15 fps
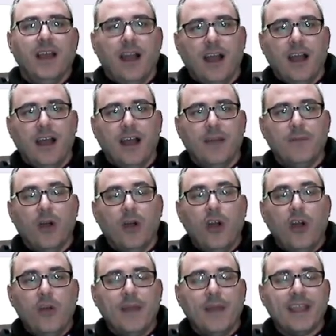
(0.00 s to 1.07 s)

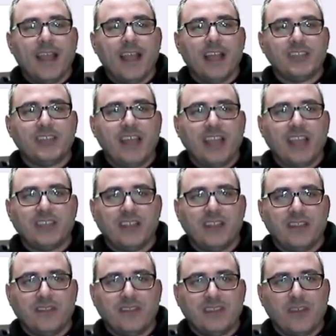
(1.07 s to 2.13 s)
Oh my gosh,
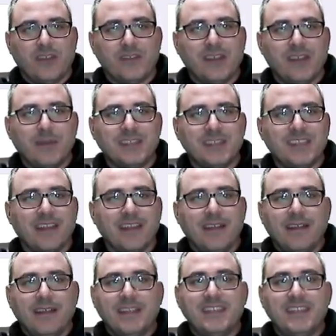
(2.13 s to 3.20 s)
so someone sent
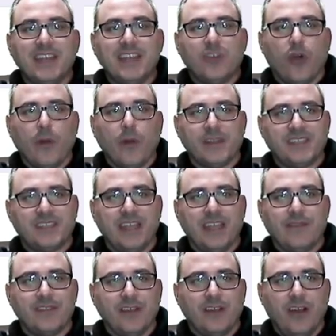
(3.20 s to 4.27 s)
or received.